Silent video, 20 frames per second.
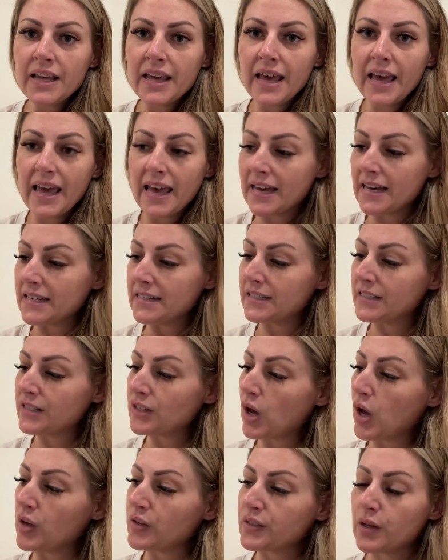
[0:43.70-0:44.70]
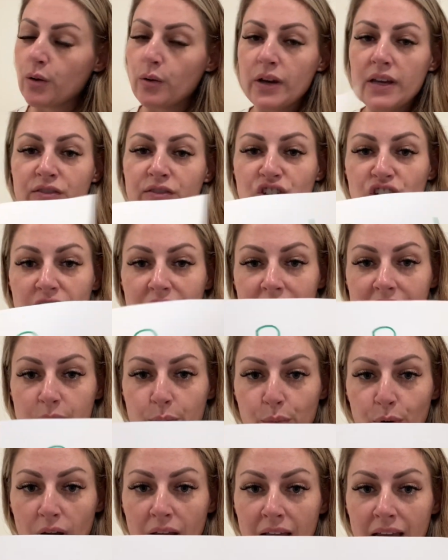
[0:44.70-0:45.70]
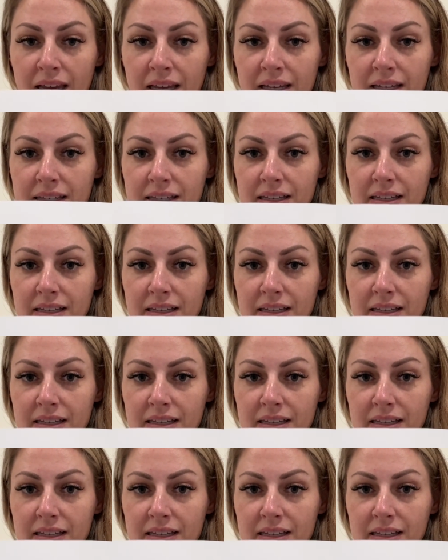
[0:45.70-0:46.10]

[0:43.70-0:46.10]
And also, if she needs a break,